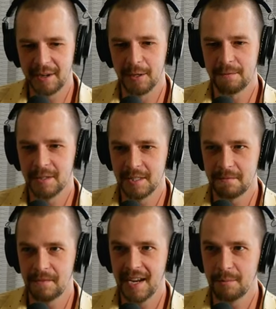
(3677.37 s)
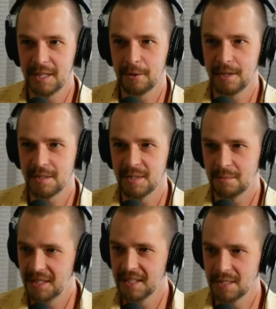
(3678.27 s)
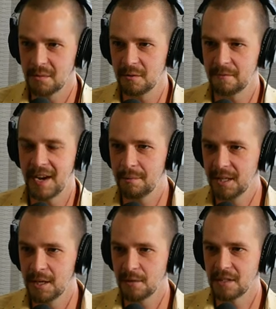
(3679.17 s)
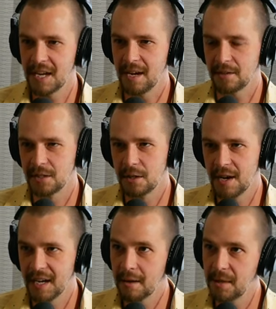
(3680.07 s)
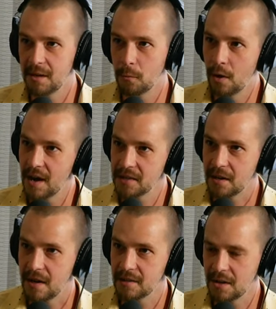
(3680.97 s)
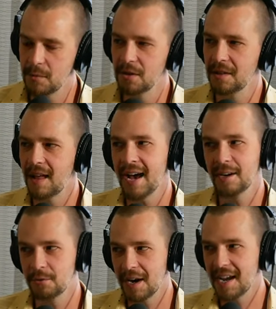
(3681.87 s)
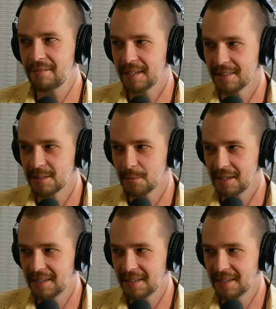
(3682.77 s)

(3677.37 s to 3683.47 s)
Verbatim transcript: my girlfriend's family Christmas because some of her family goes south. So I got to be in Wausau. So I'm doing a lot of driving this week.